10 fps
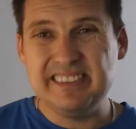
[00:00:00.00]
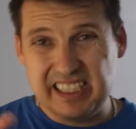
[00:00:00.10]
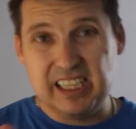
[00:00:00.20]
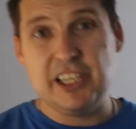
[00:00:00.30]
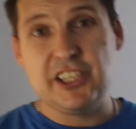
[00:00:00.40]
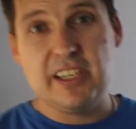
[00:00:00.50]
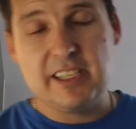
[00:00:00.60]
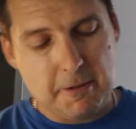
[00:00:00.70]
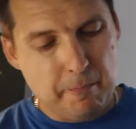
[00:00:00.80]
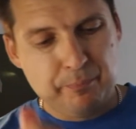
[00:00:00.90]

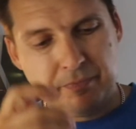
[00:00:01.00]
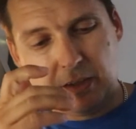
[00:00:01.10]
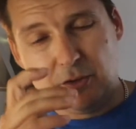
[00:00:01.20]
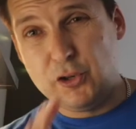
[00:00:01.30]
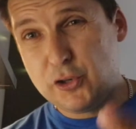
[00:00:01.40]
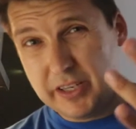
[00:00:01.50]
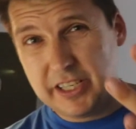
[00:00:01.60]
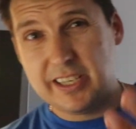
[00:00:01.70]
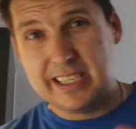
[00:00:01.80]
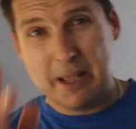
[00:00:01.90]
Delicious,
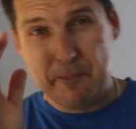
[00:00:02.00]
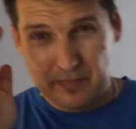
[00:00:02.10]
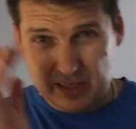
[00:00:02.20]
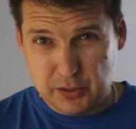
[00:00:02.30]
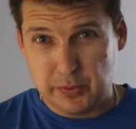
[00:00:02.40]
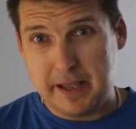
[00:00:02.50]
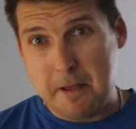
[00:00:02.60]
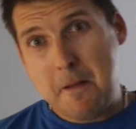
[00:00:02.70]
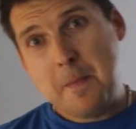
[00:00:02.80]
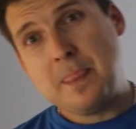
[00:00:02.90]
nutritious,
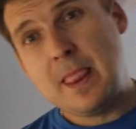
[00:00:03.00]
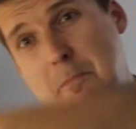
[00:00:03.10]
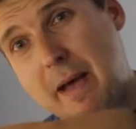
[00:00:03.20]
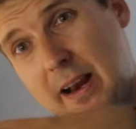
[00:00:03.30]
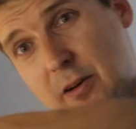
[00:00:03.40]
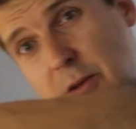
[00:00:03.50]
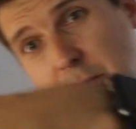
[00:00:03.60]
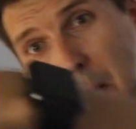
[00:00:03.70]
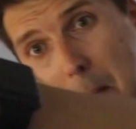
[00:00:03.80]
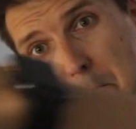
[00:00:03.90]
sweet,
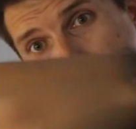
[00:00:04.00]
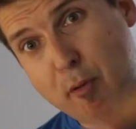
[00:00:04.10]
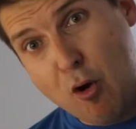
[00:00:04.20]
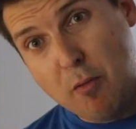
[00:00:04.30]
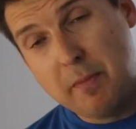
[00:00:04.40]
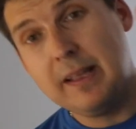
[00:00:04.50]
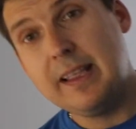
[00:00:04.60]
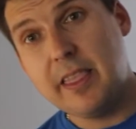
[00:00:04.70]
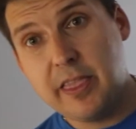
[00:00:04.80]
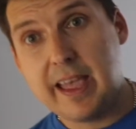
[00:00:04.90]
macros, boom,
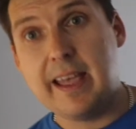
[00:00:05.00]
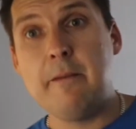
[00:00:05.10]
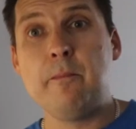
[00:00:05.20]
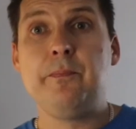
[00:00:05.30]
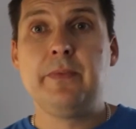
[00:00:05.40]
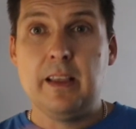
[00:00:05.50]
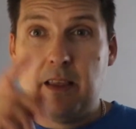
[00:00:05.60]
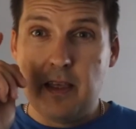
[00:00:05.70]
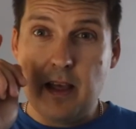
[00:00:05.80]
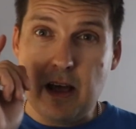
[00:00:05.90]
there.
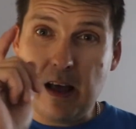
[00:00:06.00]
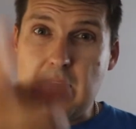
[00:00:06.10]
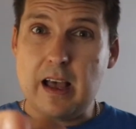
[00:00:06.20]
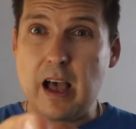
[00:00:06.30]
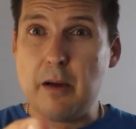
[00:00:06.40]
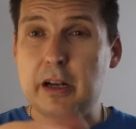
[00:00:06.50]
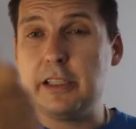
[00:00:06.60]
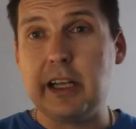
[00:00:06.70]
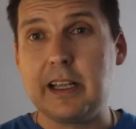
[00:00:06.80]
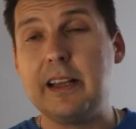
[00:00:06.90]
I'm
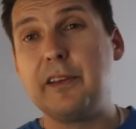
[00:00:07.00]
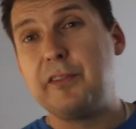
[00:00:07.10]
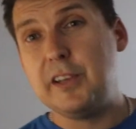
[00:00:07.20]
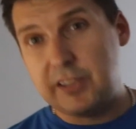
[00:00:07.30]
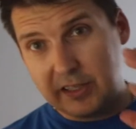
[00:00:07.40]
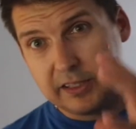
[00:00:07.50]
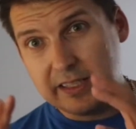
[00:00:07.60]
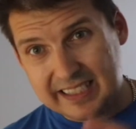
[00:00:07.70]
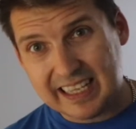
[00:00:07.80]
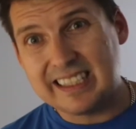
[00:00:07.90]
gonna chuck it in the fridge just to
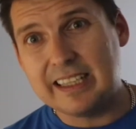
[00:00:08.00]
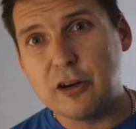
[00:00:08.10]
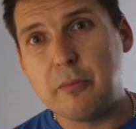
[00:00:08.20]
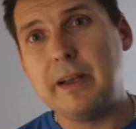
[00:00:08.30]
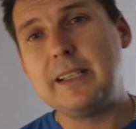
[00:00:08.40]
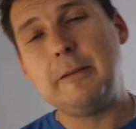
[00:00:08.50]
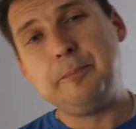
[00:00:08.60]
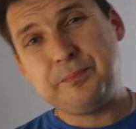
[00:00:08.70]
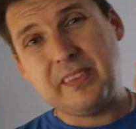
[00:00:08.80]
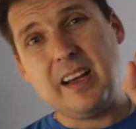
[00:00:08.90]
set a little bit.
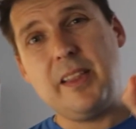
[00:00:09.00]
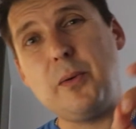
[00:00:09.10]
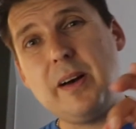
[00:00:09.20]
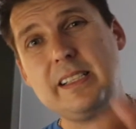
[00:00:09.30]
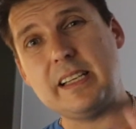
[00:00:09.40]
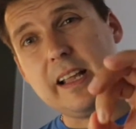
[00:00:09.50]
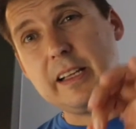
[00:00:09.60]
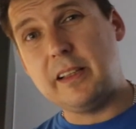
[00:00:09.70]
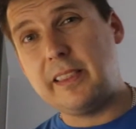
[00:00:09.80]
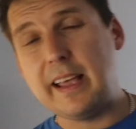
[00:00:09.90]
Otherwise, I'd
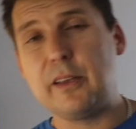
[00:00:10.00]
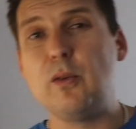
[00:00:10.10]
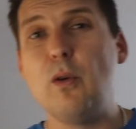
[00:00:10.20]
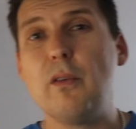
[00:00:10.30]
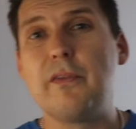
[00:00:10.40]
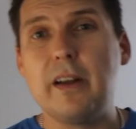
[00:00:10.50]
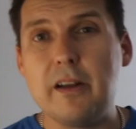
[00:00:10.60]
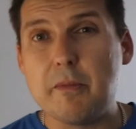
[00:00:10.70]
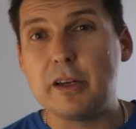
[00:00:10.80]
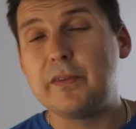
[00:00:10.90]
like to thank you all
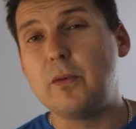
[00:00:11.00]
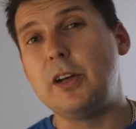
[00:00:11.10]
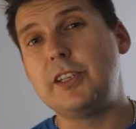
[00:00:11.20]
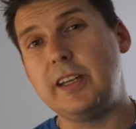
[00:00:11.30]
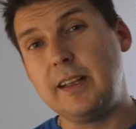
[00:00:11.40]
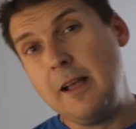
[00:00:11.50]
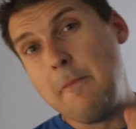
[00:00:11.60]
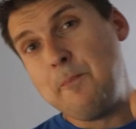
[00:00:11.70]
very much for watching.